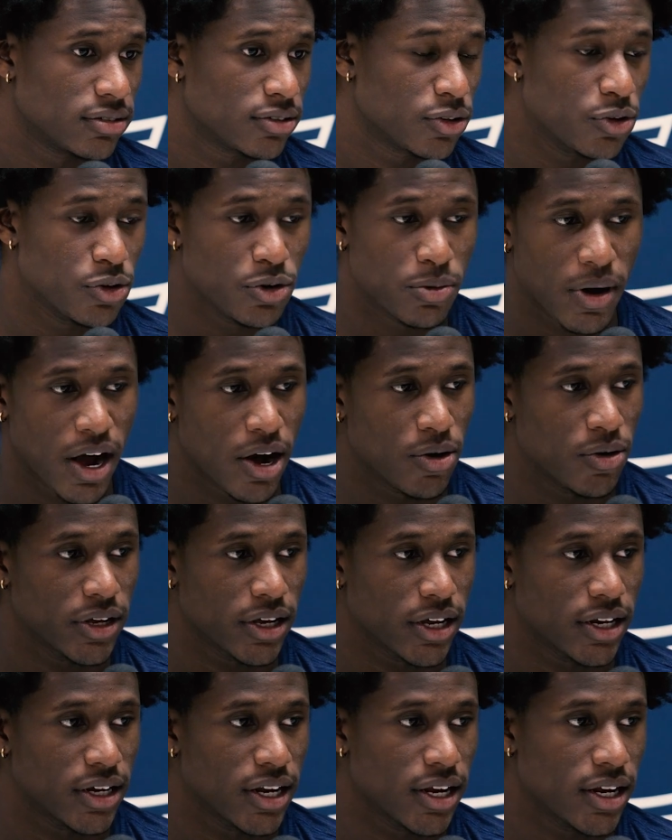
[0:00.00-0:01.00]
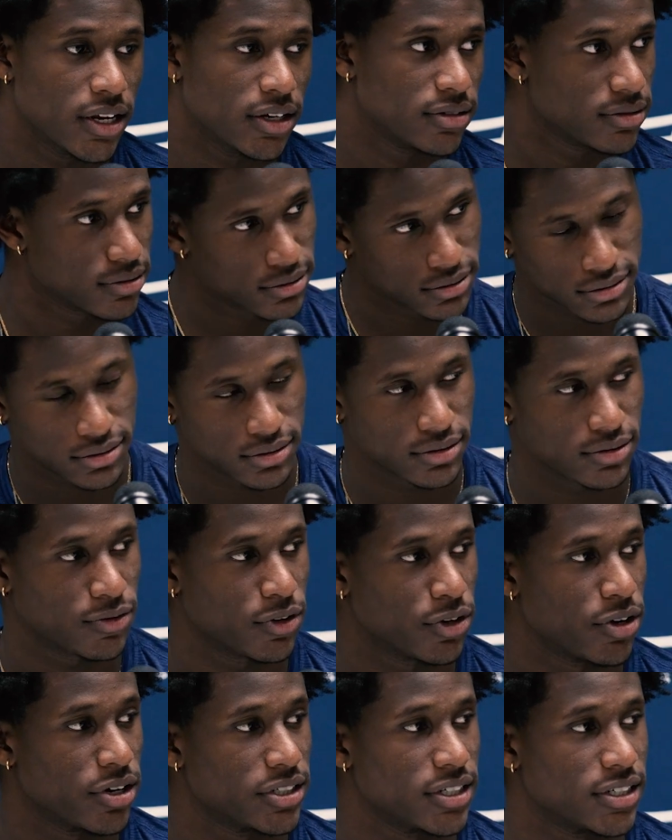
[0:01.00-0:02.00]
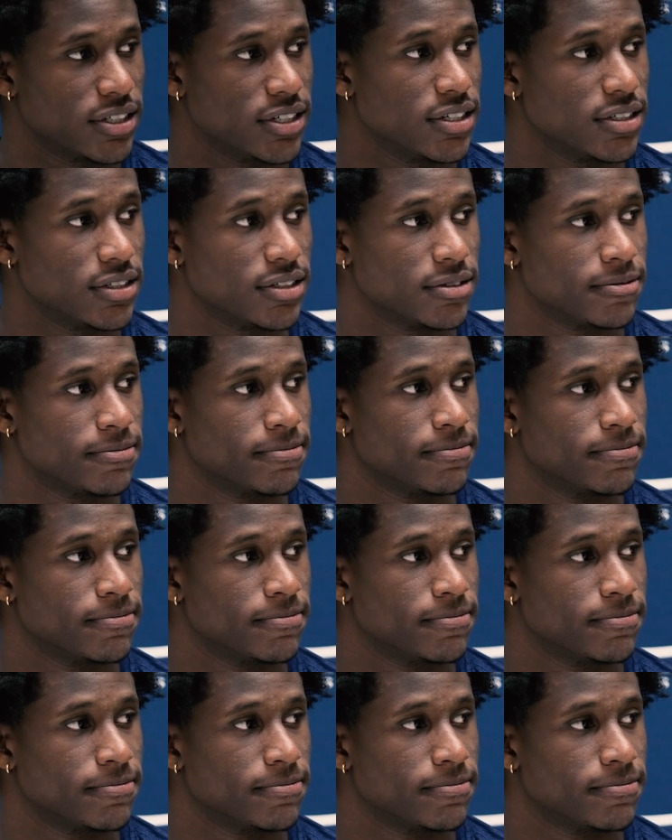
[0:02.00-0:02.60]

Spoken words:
through the bye week and then for the rest of the season.